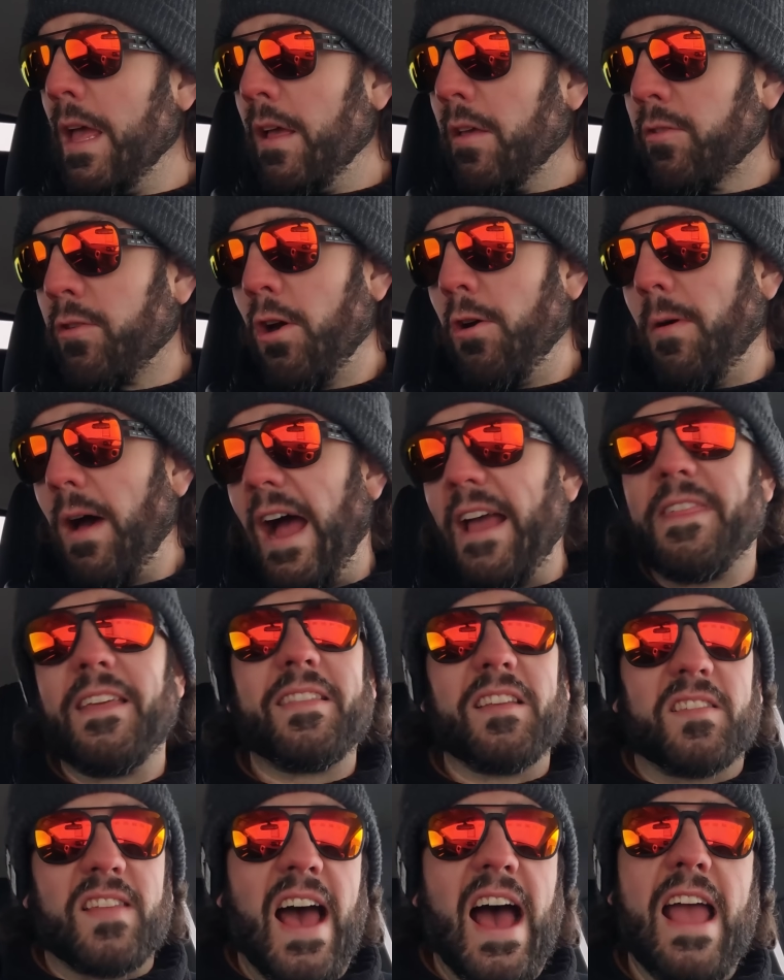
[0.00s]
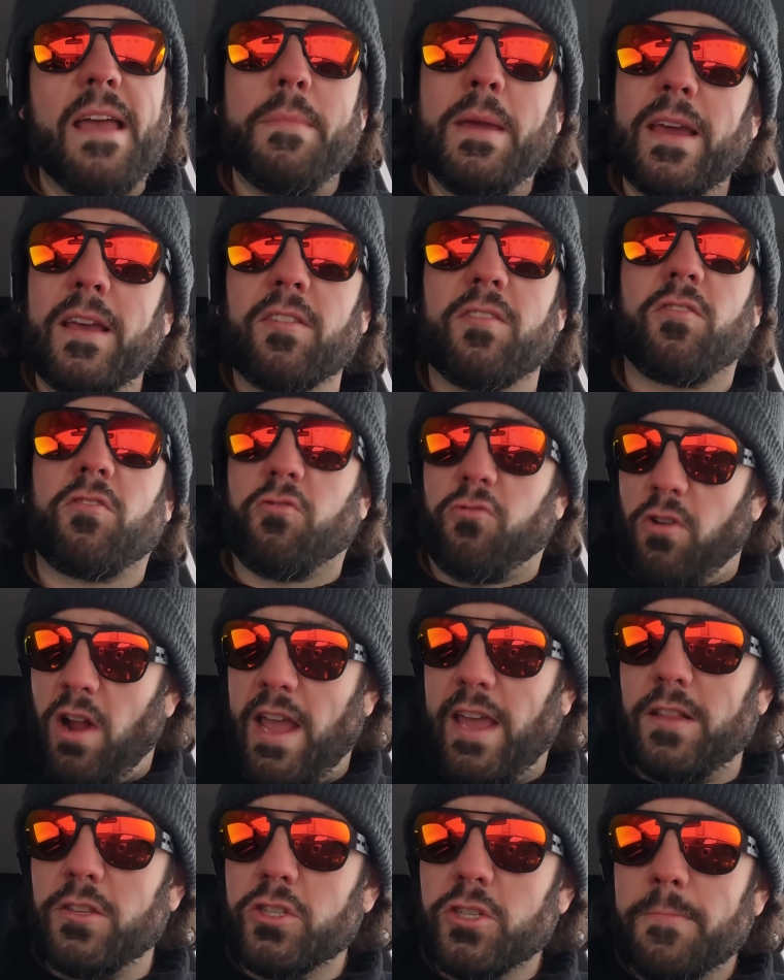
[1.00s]
So I think the timing is
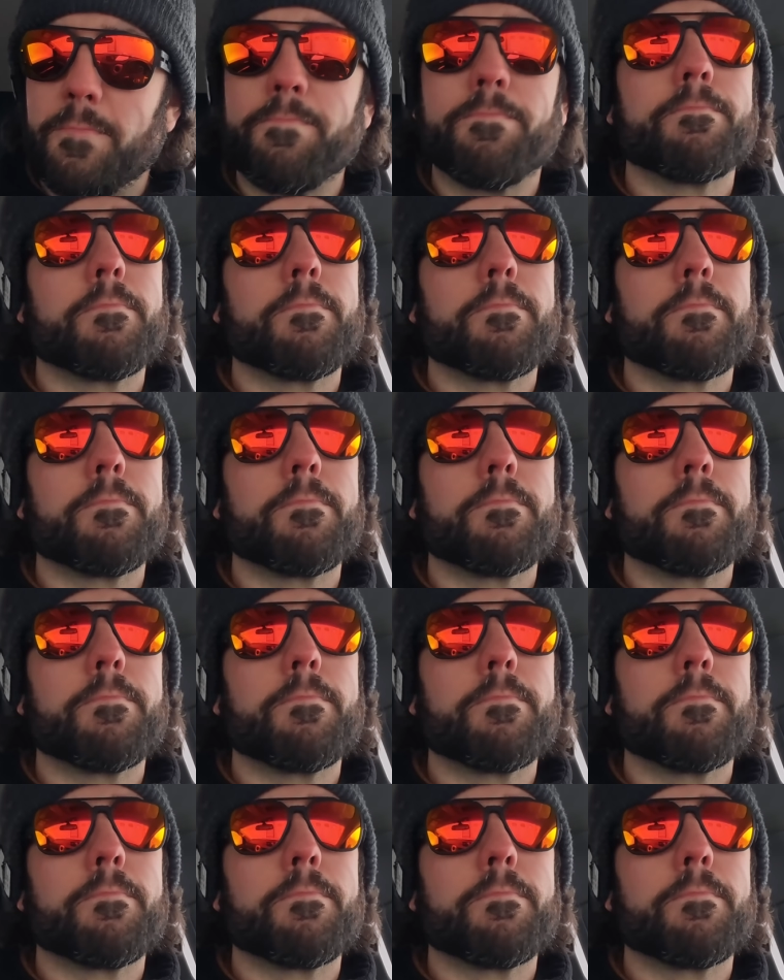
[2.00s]
strange.